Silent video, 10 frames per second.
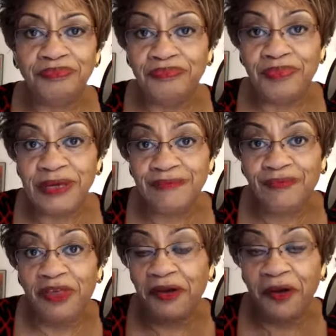be
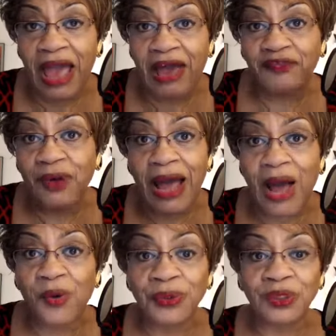there after
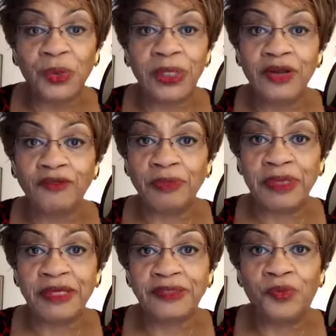hours or whatever
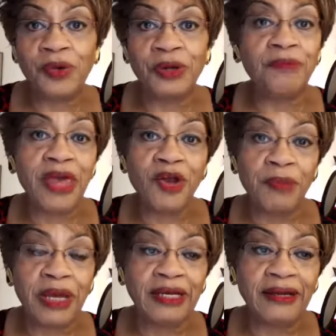because of what may or
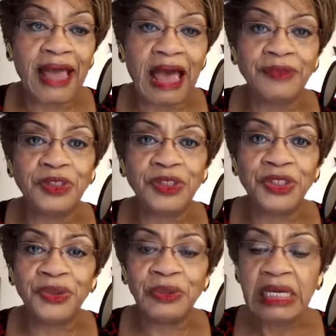may not happen to
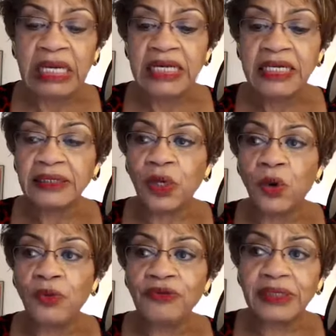you.
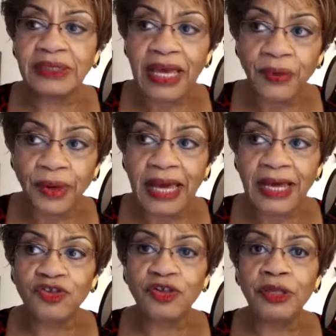So
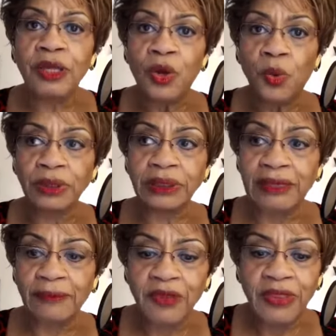segregation was
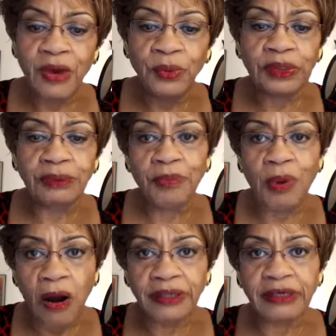something that was
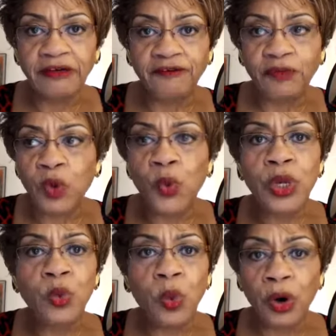part of who
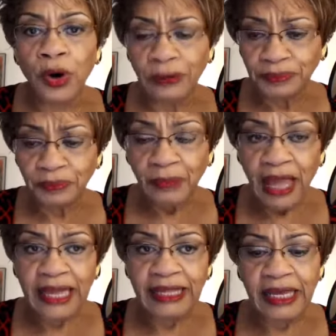we were
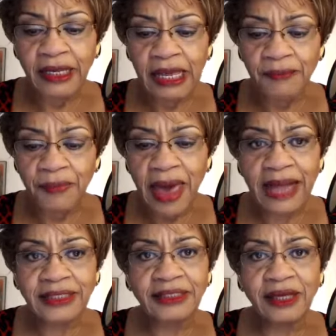and it
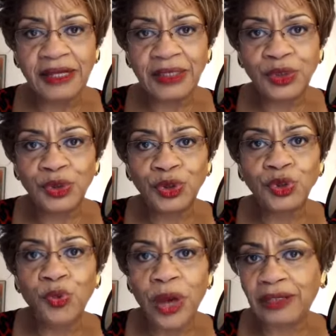impacted us
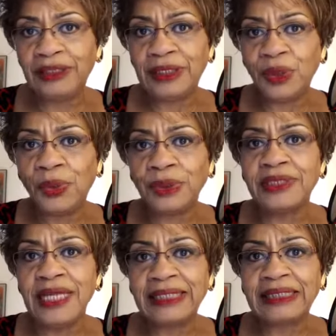directly. So it was
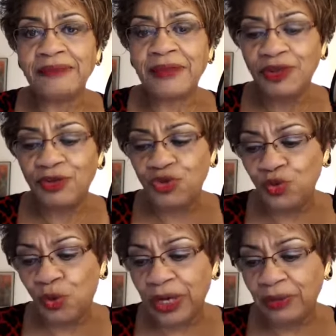not something that you
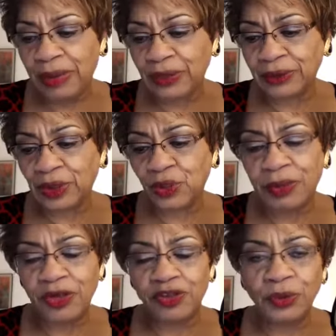read about so
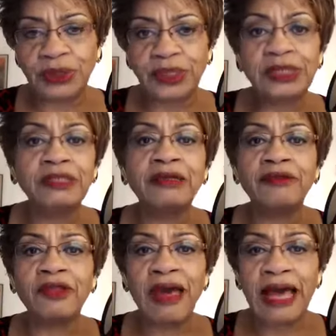much. It was just the,
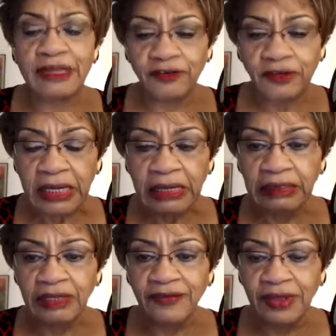the kind of
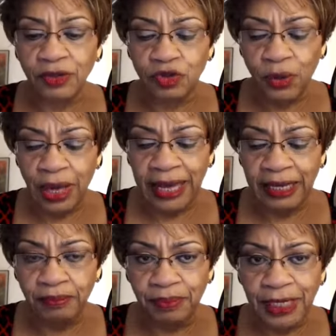living that you
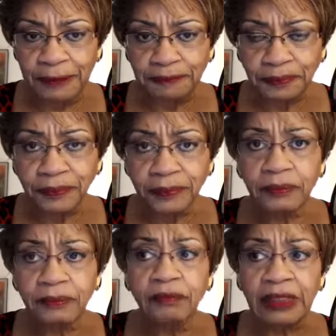had. But
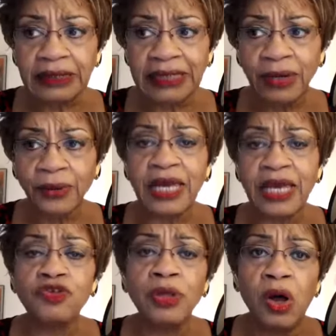
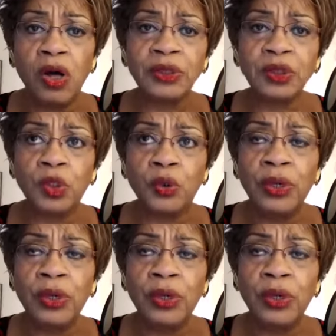segregation also